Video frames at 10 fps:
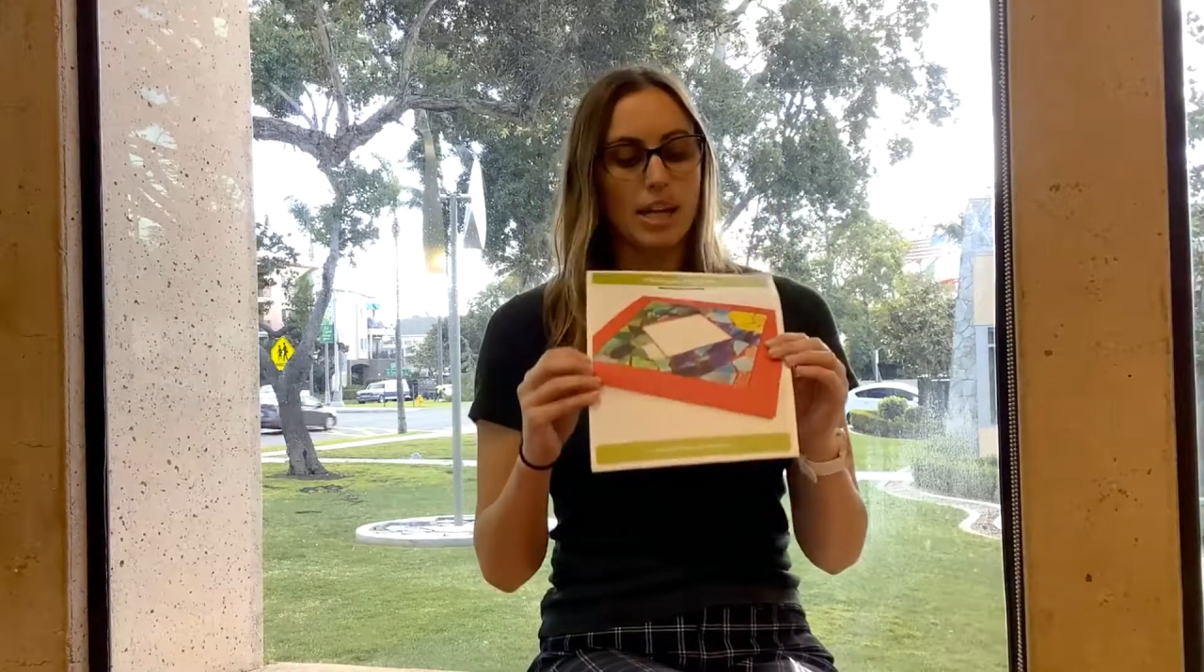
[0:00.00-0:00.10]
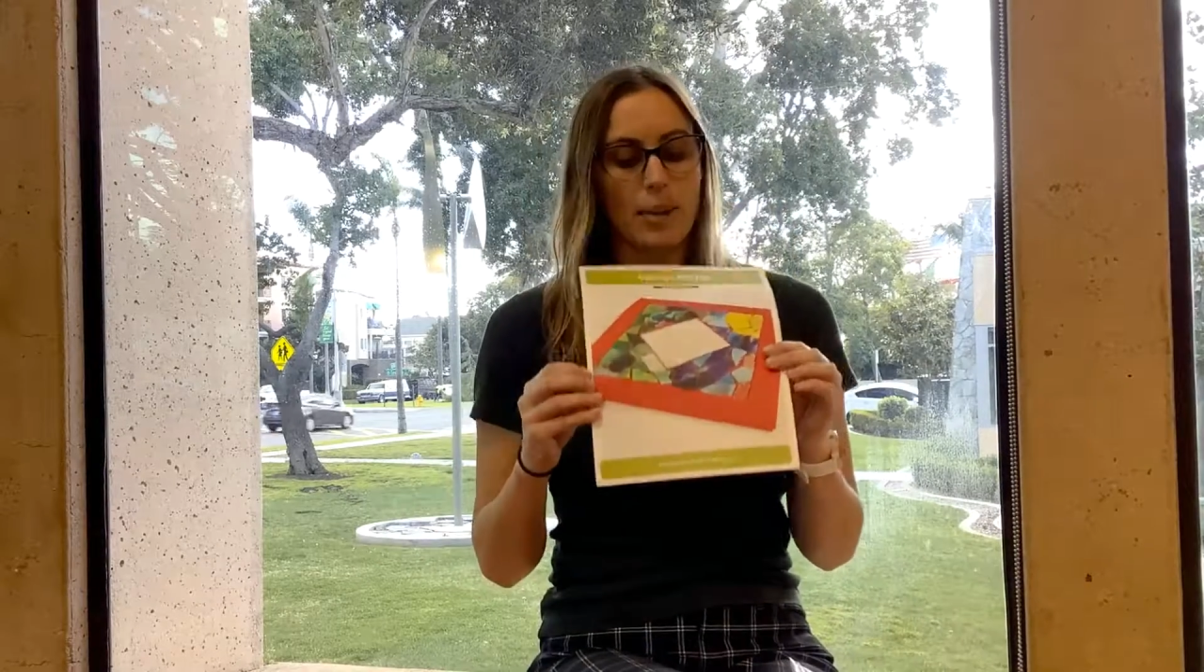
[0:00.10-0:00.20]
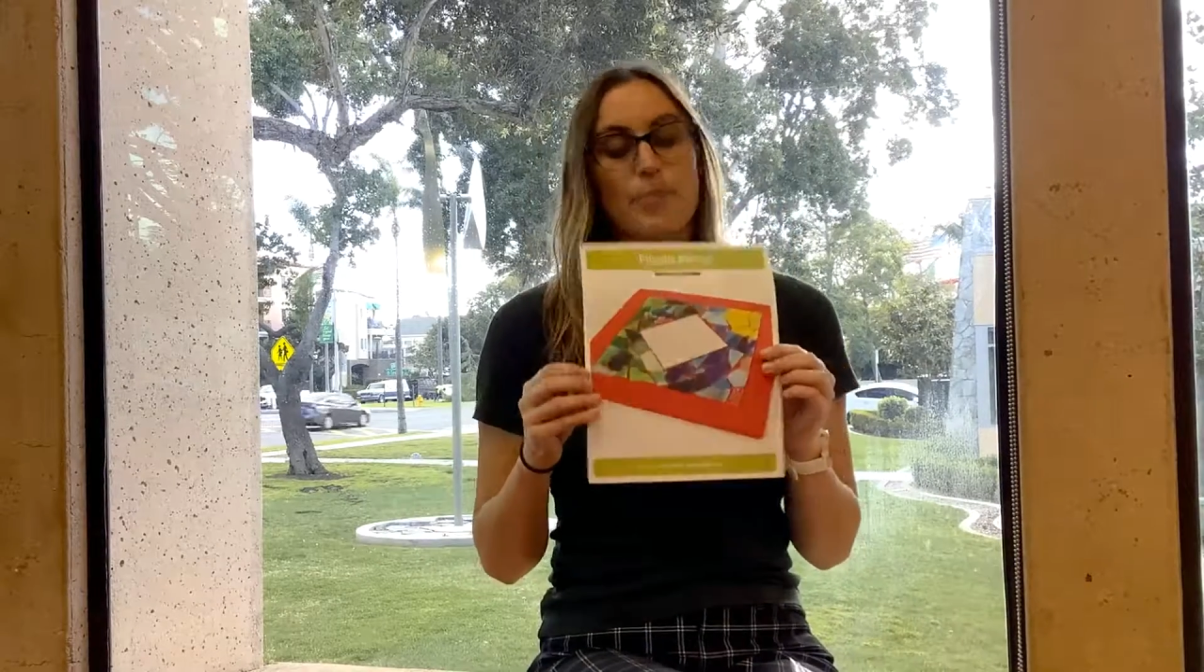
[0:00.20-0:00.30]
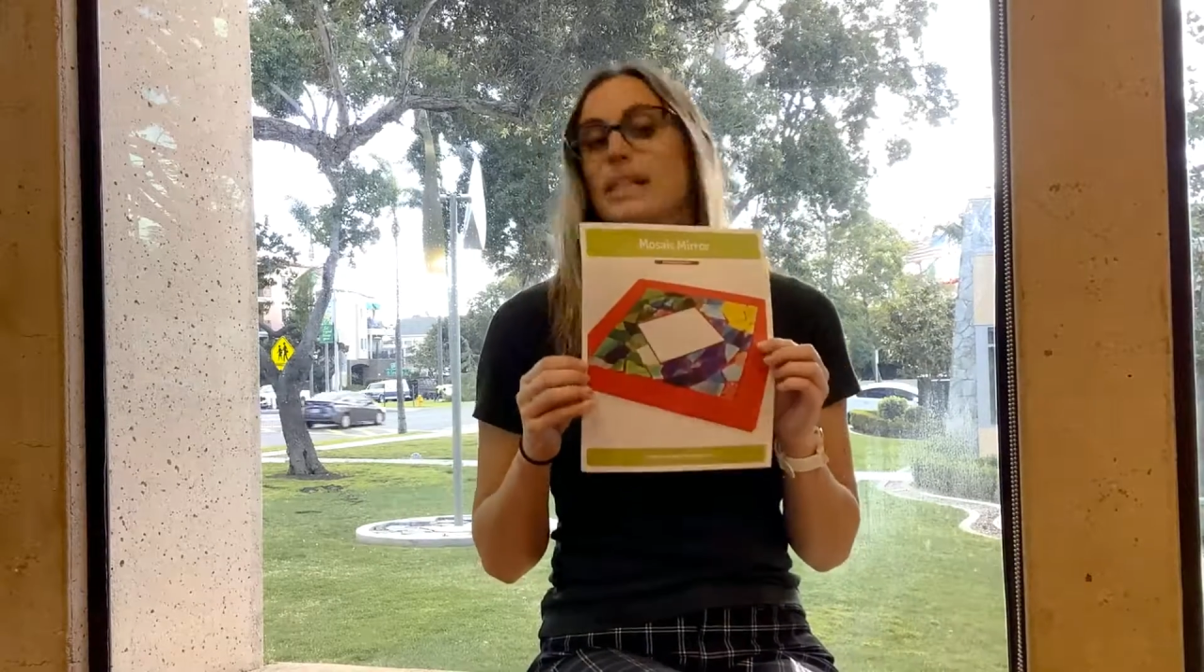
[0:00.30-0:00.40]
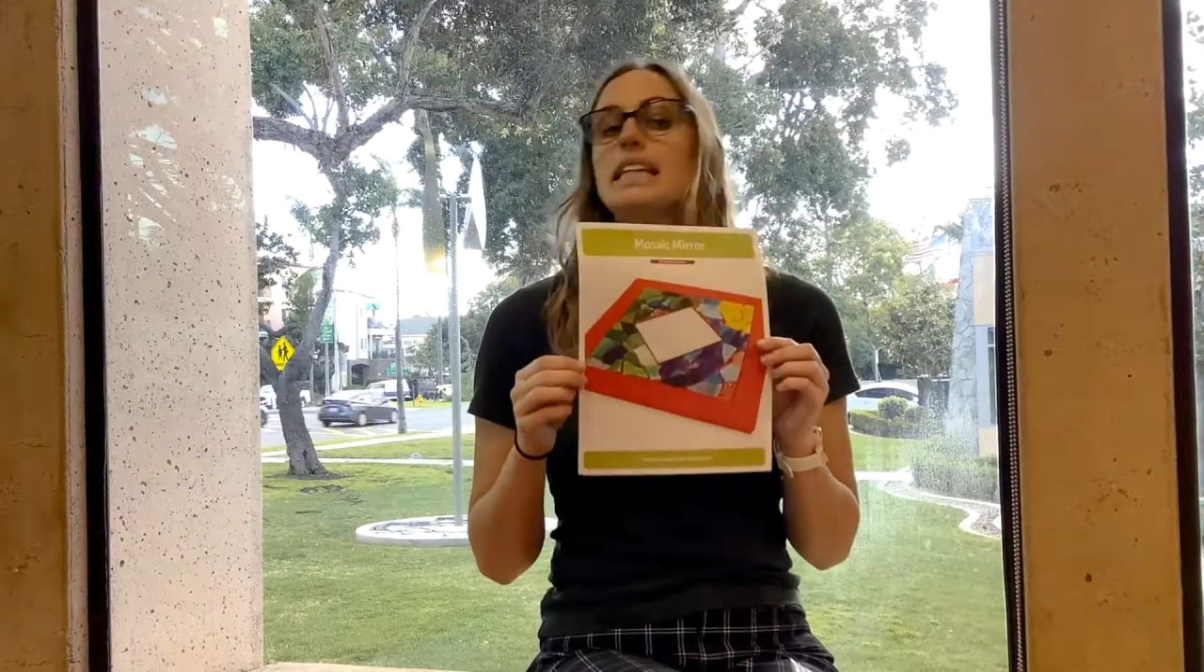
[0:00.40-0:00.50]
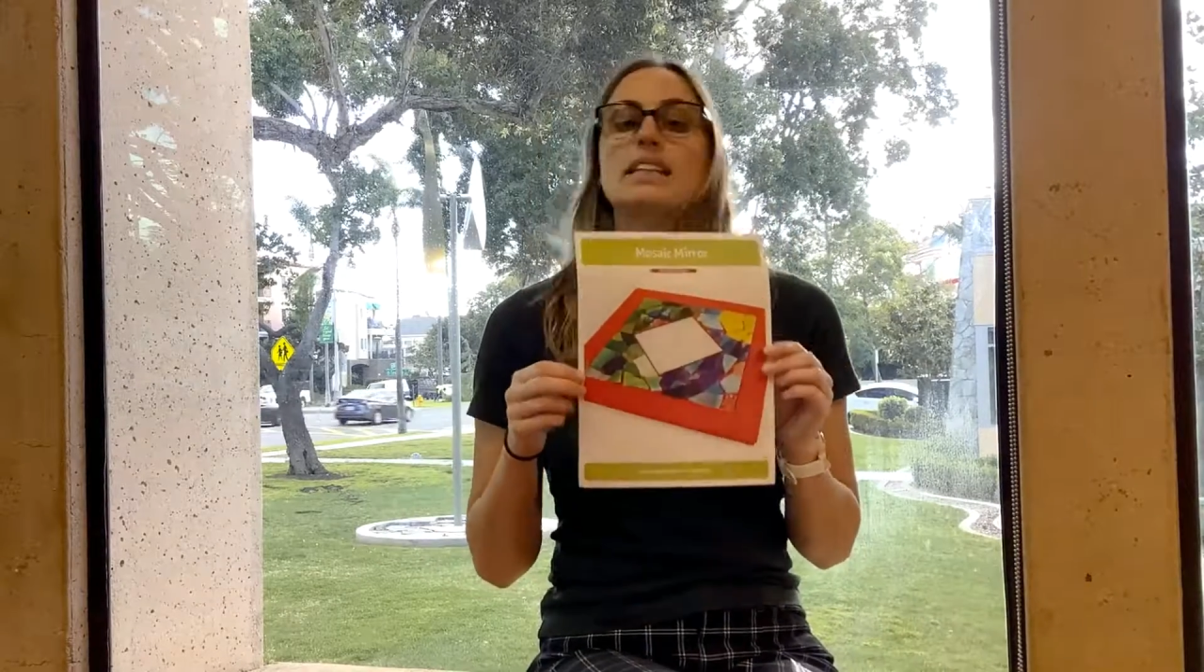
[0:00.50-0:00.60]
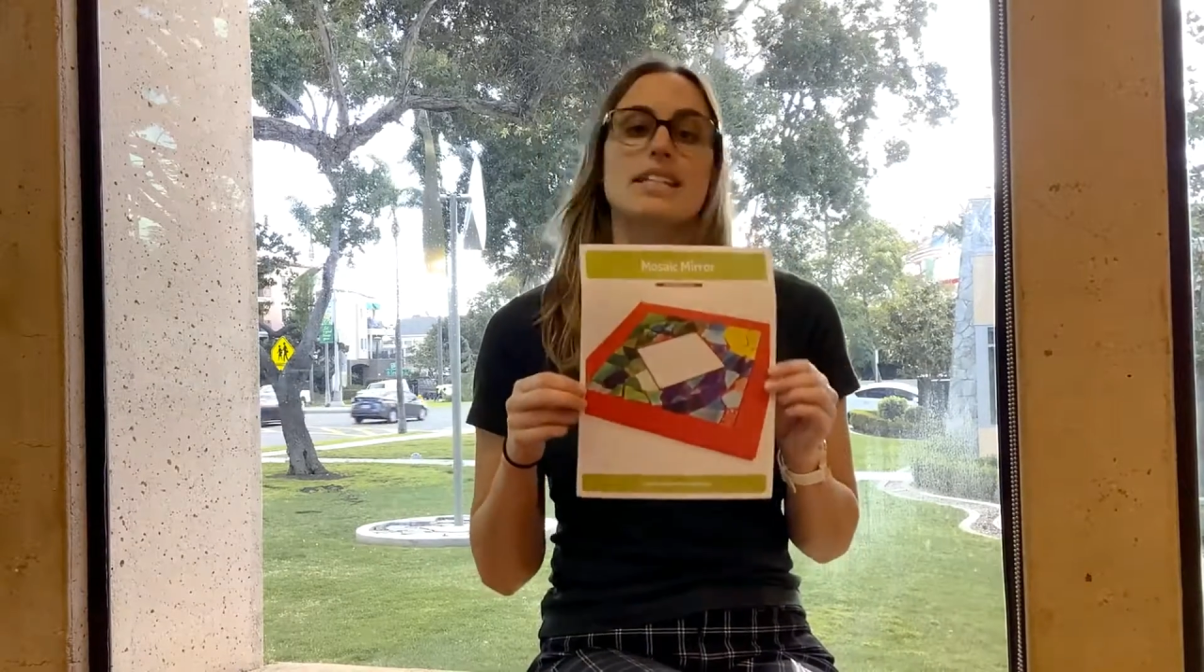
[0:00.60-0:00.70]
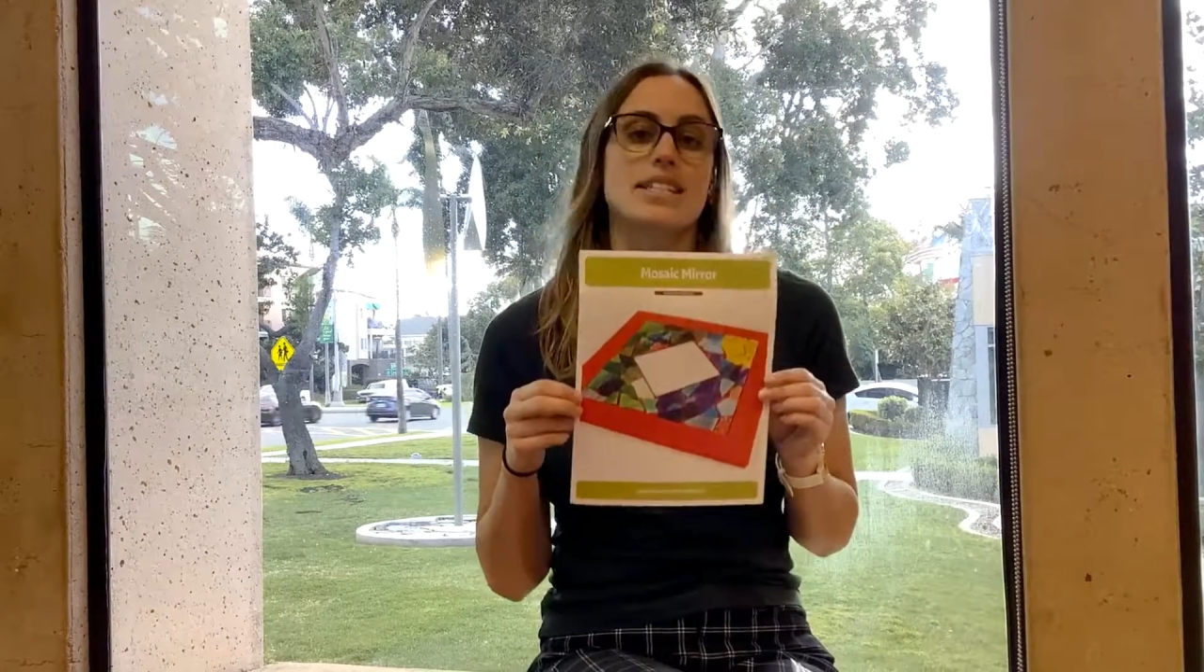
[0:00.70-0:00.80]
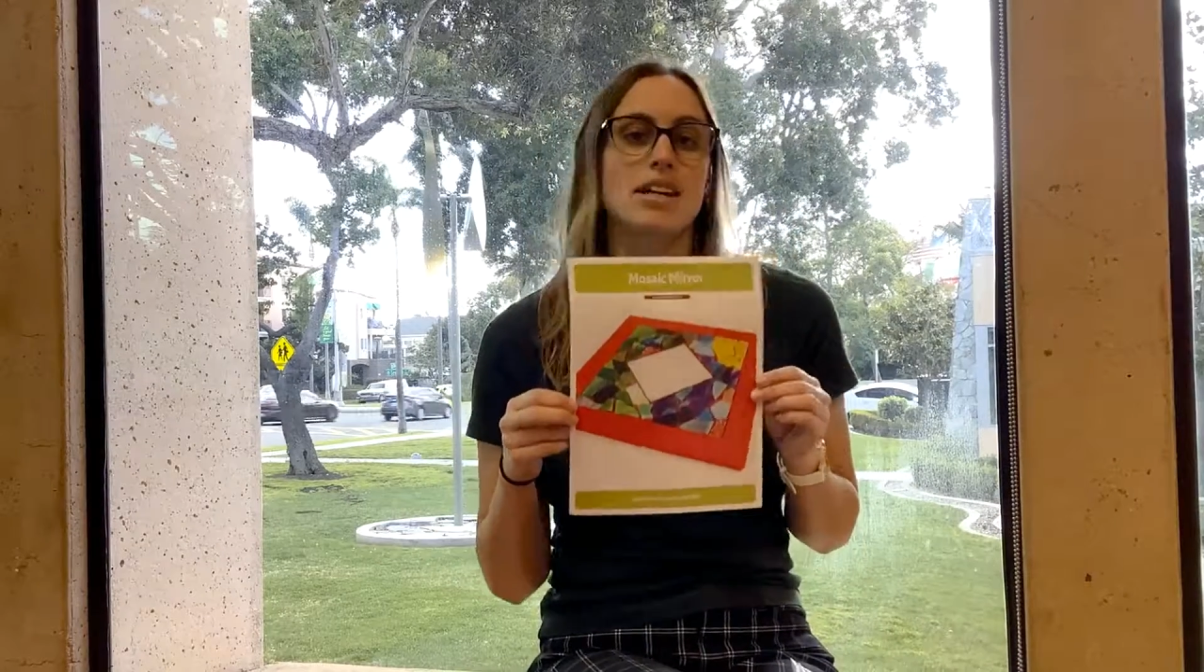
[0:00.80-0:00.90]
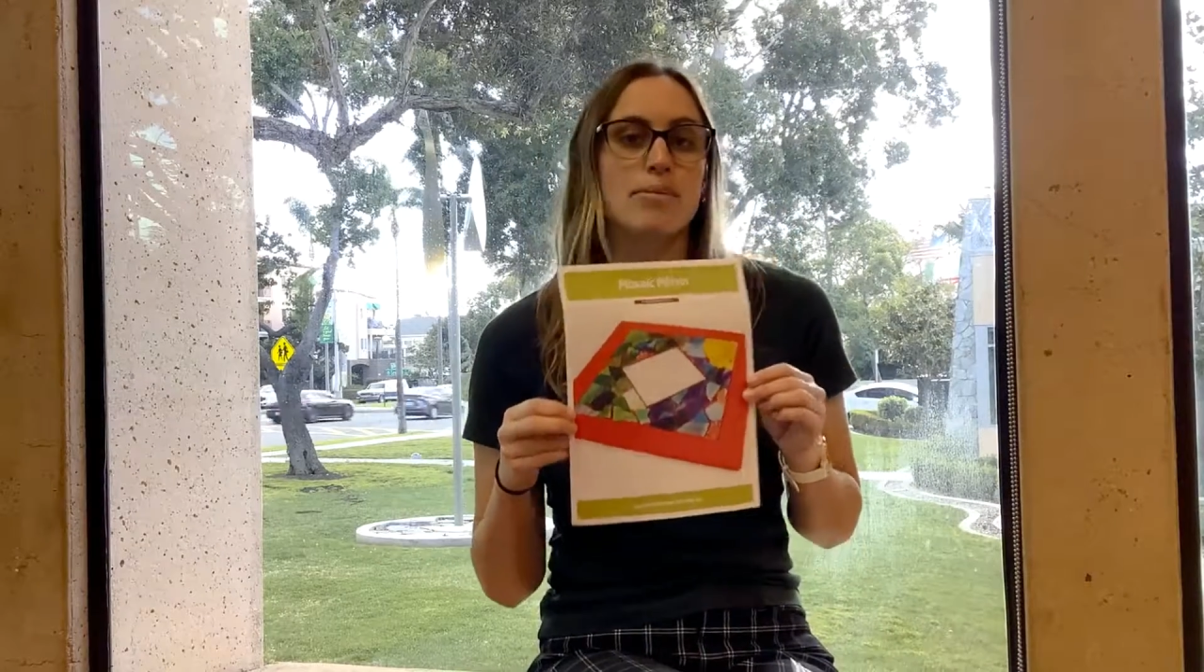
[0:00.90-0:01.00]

mini lesson on